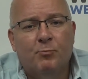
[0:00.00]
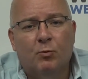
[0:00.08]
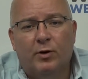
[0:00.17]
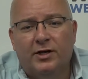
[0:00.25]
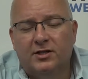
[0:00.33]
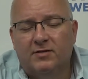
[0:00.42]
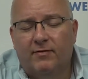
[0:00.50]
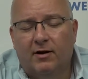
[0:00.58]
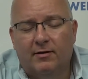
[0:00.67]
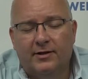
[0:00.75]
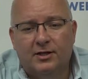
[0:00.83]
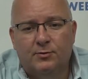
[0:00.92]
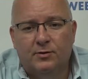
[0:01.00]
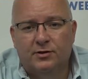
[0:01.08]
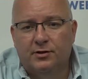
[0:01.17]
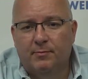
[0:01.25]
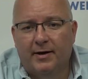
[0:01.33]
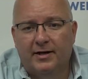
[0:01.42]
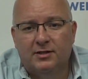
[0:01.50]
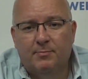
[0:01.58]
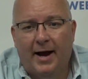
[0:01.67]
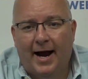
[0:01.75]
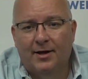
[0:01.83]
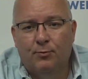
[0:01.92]
We just felt this was the best
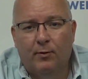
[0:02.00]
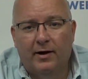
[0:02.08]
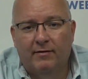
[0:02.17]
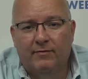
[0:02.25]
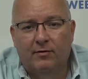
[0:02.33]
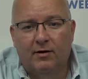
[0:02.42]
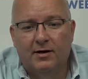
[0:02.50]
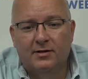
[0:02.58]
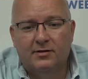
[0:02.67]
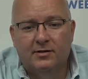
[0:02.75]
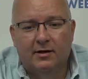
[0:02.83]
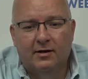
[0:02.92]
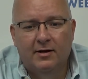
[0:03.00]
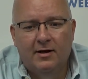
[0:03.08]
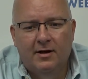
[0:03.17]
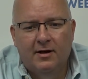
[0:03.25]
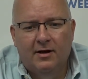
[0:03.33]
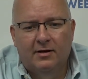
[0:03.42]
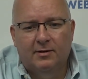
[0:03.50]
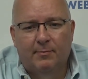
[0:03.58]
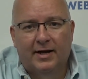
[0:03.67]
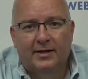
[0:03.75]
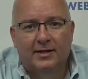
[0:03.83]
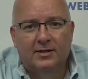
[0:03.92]
pathway for us to, to
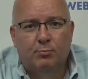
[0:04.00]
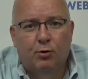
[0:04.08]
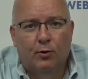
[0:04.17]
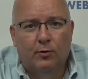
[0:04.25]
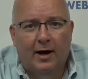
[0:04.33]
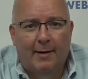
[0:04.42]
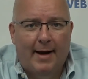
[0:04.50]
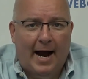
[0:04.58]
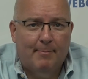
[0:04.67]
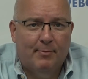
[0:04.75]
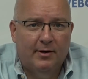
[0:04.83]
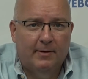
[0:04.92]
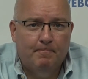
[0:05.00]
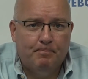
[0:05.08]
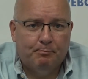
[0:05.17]
make this program happen